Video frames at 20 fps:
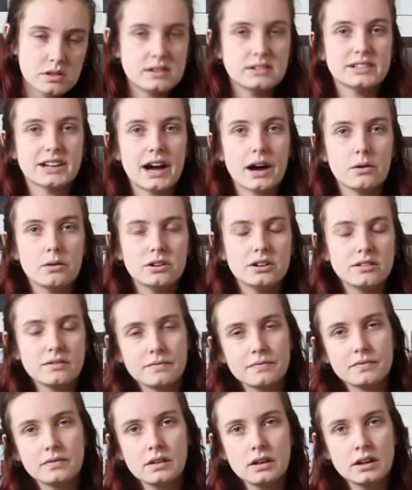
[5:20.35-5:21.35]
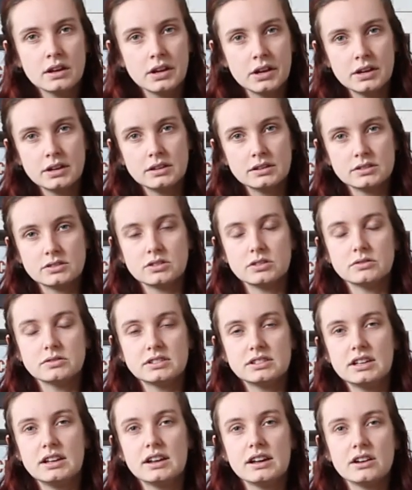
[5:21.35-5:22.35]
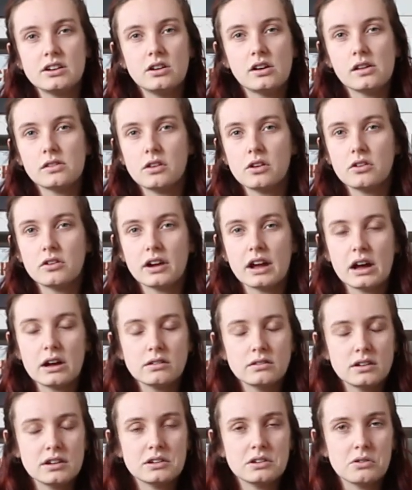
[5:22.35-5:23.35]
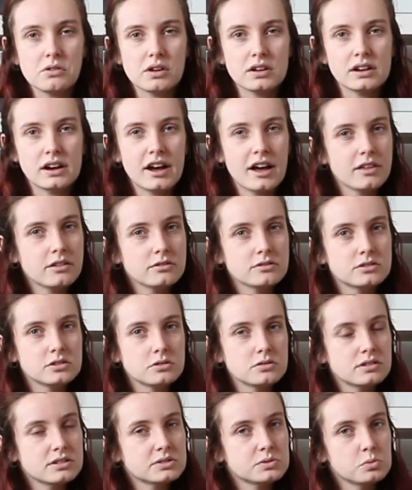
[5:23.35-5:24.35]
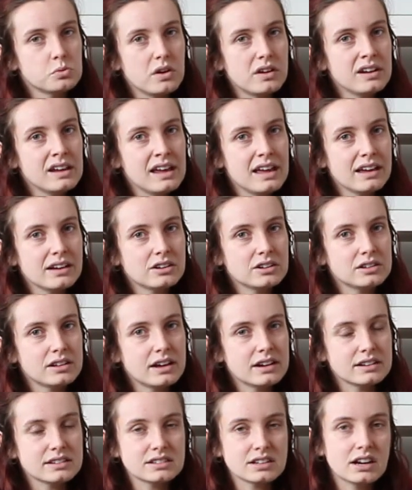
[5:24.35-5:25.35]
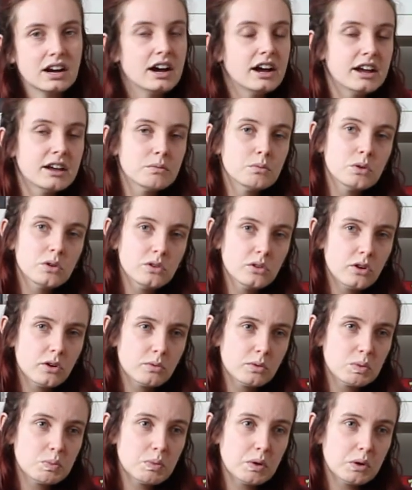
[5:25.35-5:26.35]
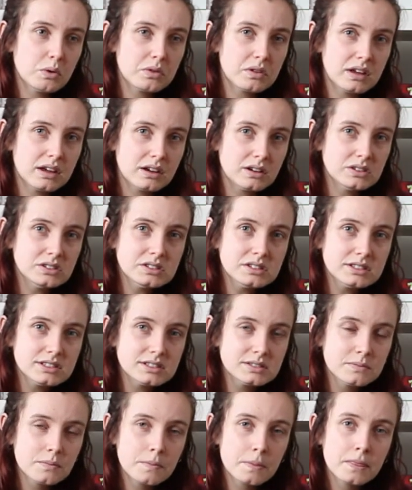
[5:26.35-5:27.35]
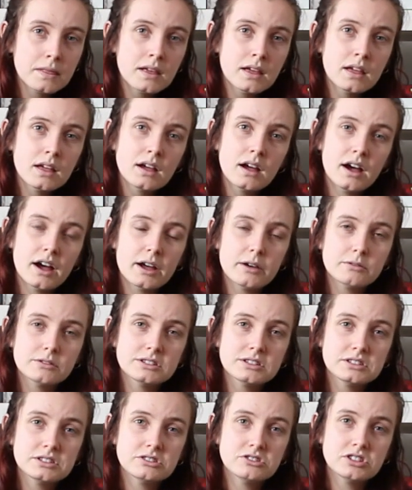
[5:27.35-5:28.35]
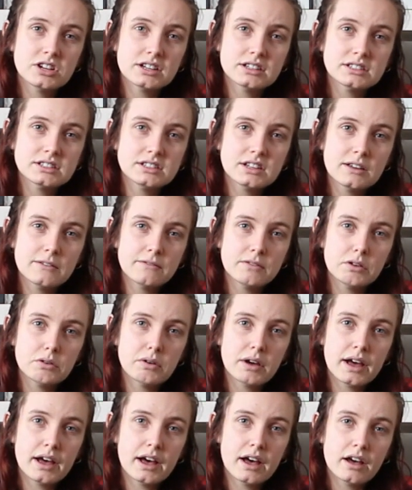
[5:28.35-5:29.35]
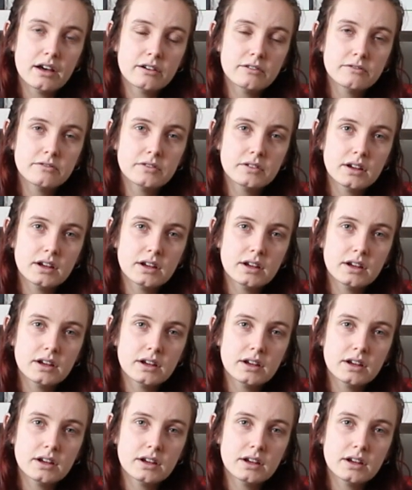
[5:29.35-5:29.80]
a towel. So sitting on the ground, and you can either do this one ankle at a time or with both ankles. I would suggest if you have